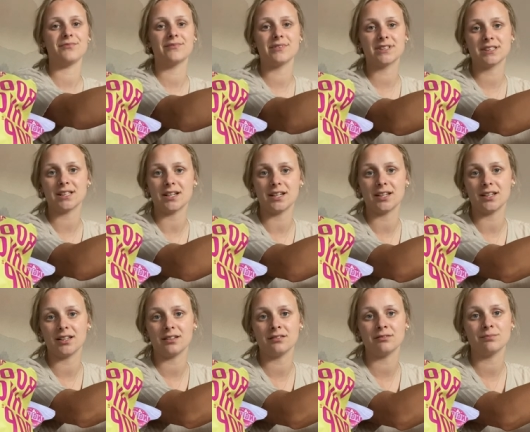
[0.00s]

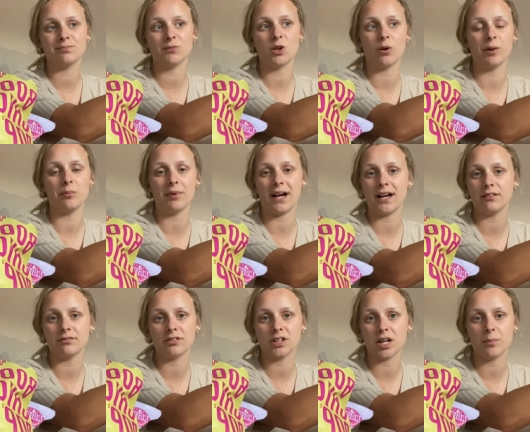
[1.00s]
sitting, going bad
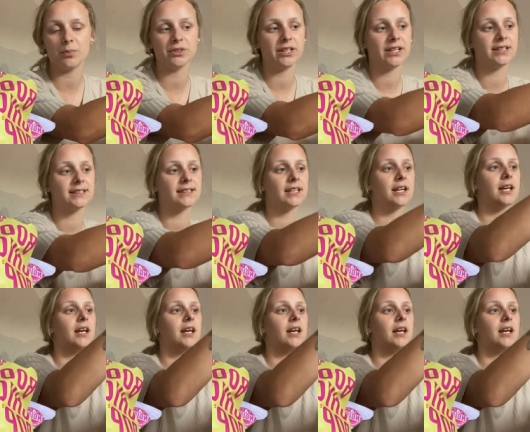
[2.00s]
for a couple days.